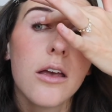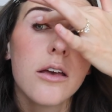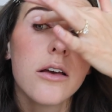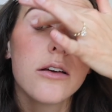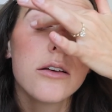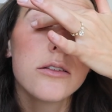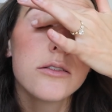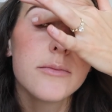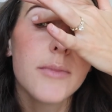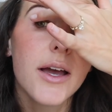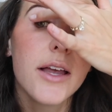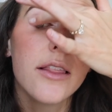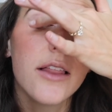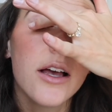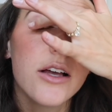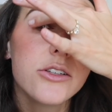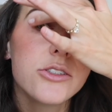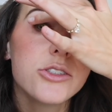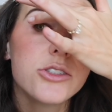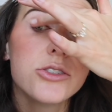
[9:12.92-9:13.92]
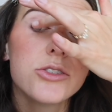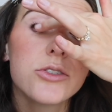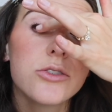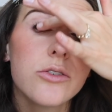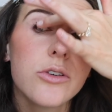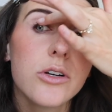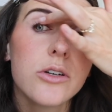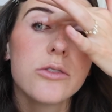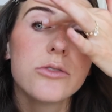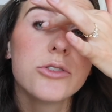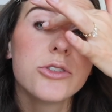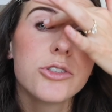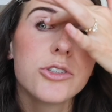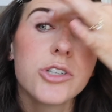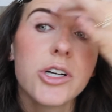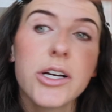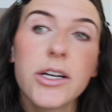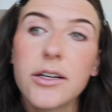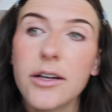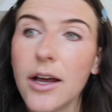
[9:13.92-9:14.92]
Because my lashes grow
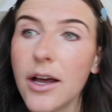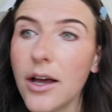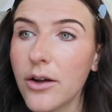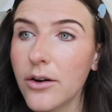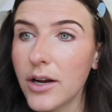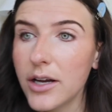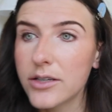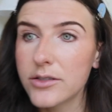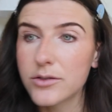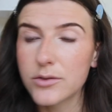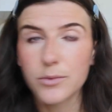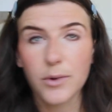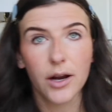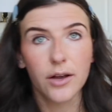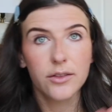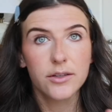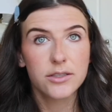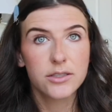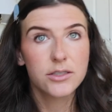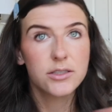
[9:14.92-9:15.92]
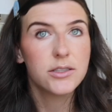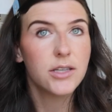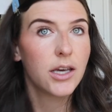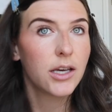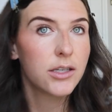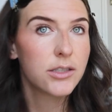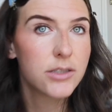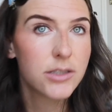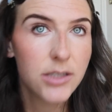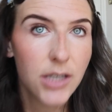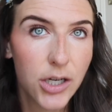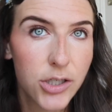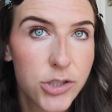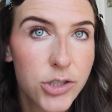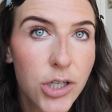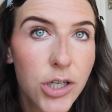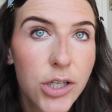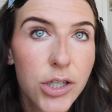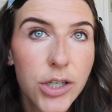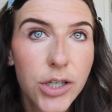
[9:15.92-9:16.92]
straight down. I swear this is like such
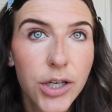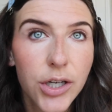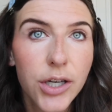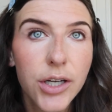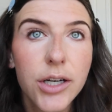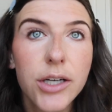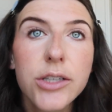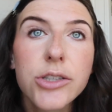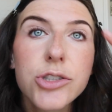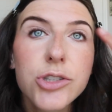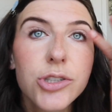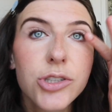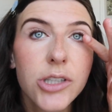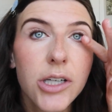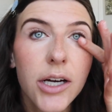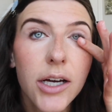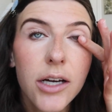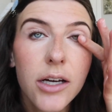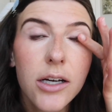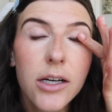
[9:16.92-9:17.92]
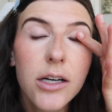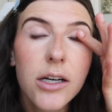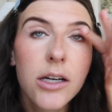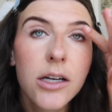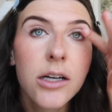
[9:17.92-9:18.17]
a good trick.